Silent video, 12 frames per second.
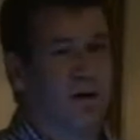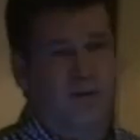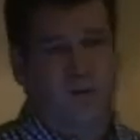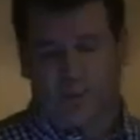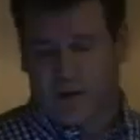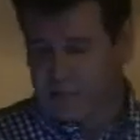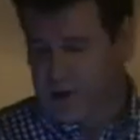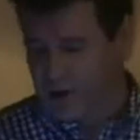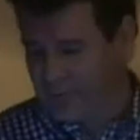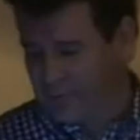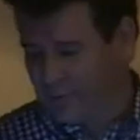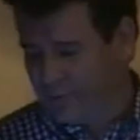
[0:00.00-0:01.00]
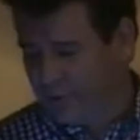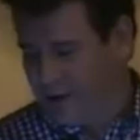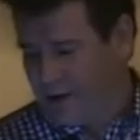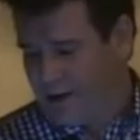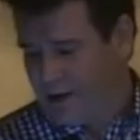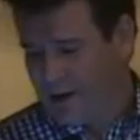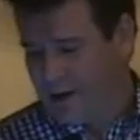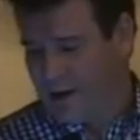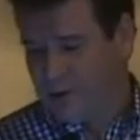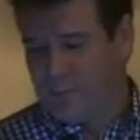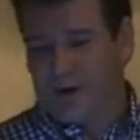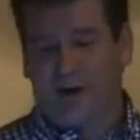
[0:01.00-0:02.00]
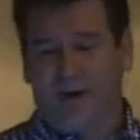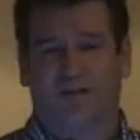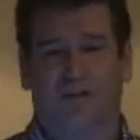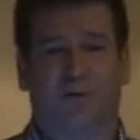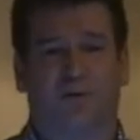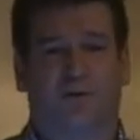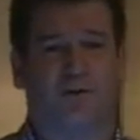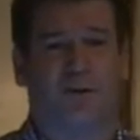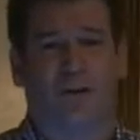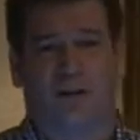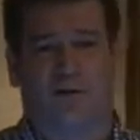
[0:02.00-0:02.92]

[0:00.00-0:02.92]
it's quite powerful, but a lost opportunity